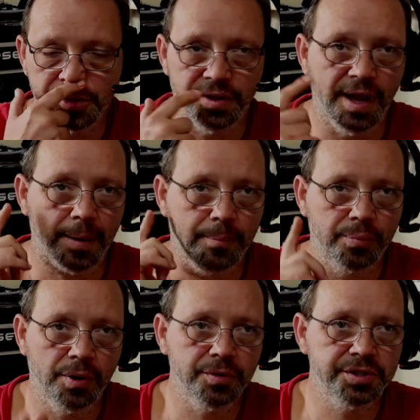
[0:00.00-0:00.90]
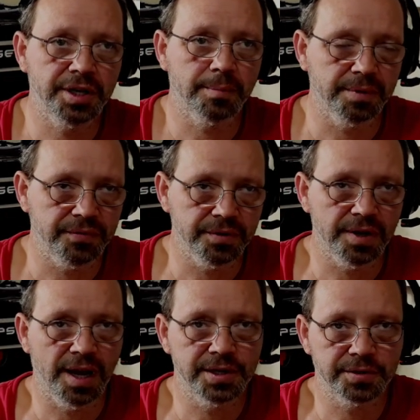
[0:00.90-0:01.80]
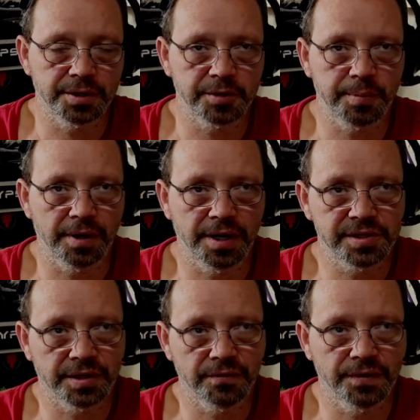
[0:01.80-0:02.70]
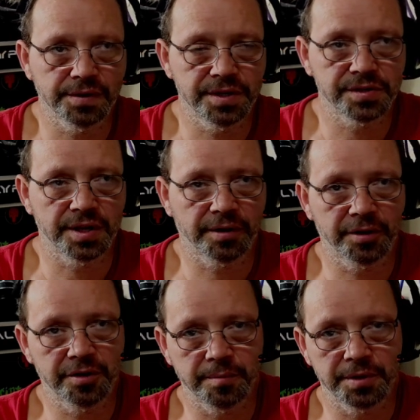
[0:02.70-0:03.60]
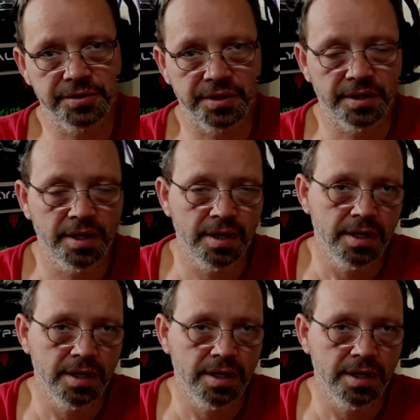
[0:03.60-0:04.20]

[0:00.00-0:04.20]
So yeah, pro tip, if you guys are experiencing funky sound in your music,